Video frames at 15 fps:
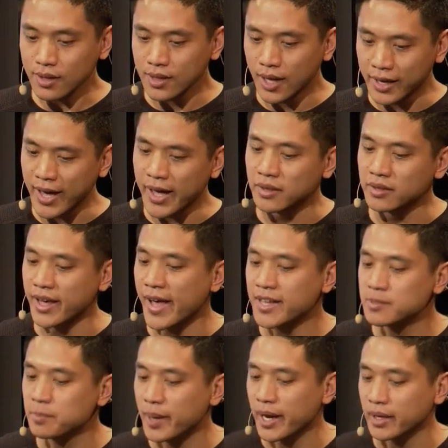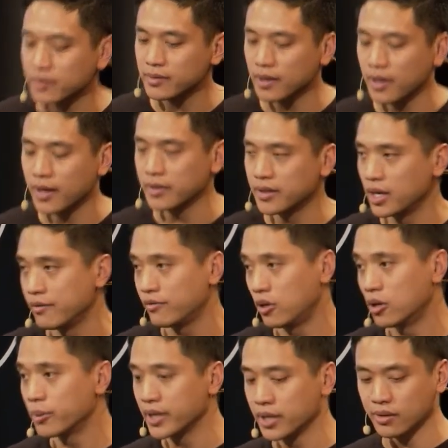Again, the aspect that I've
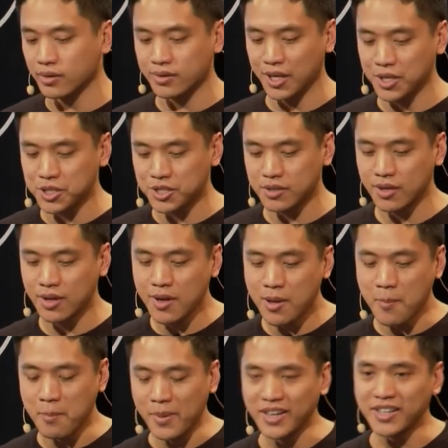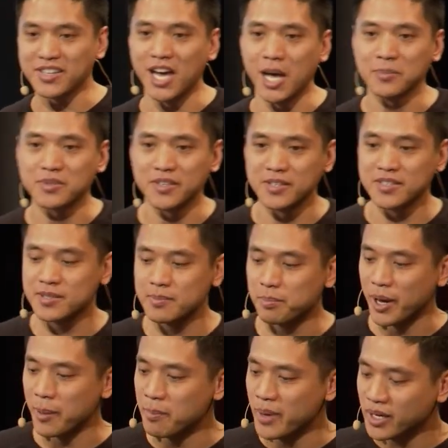already touched many times is
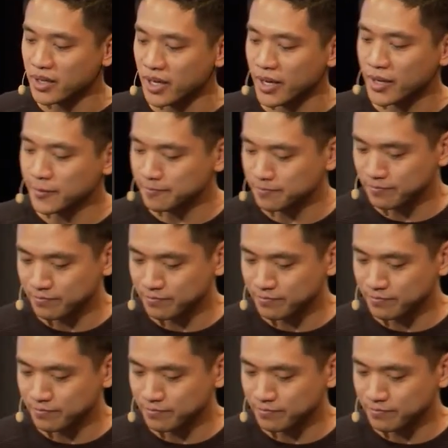by making,